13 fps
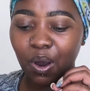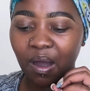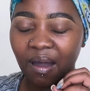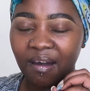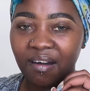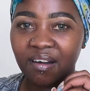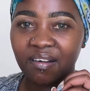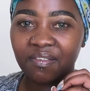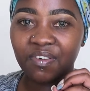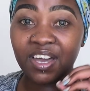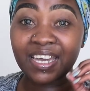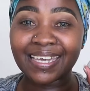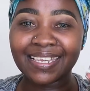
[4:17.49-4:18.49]
of
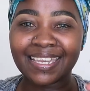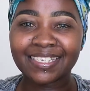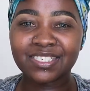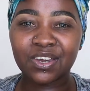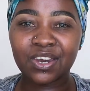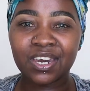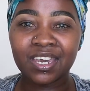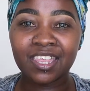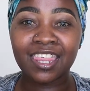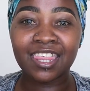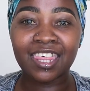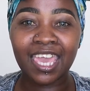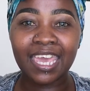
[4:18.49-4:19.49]
a glitter
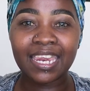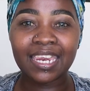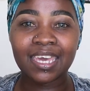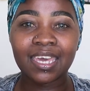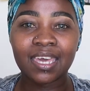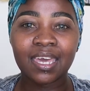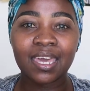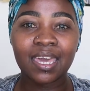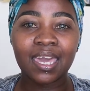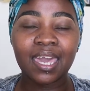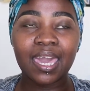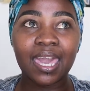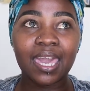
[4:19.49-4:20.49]
than
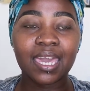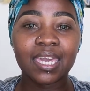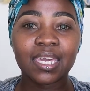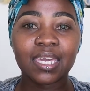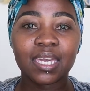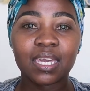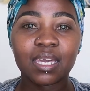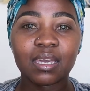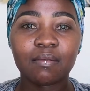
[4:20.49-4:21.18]
a